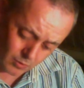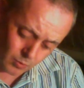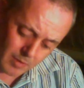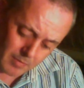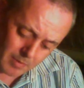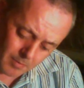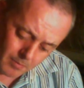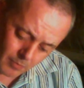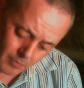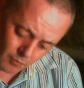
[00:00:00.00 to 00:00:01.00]
women
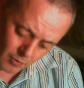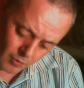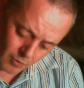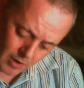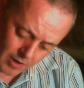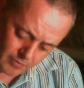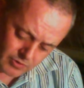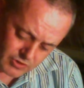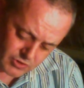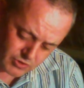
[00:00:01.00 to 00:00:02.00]
run away with
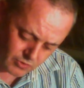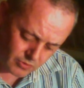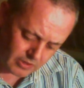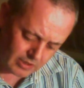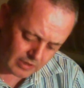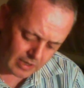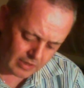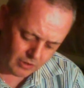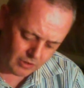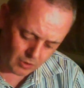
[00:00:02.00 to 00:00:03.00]
the story and
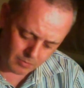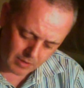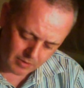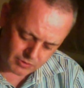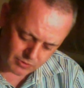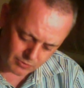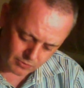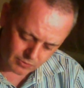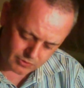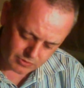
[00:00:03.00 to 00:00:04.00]
let young men
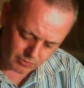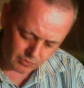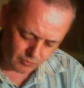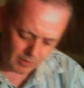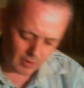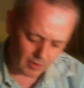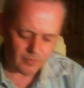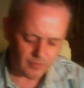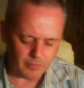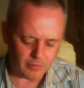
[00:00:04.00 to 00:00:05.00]
talk smooth behind
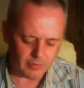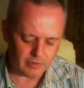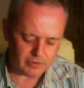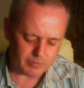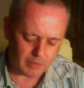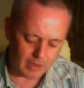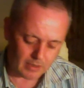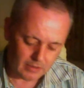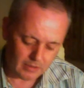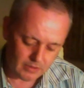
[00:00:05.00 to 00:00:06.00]
the butler's back.
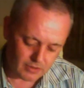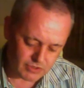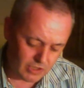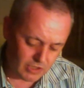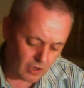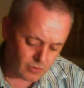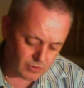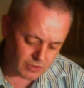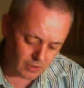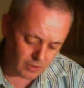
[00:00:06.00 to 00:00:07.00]
She
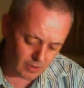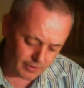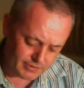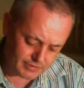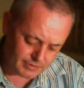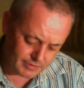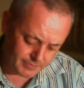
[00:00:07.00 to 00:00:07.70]
knows her night's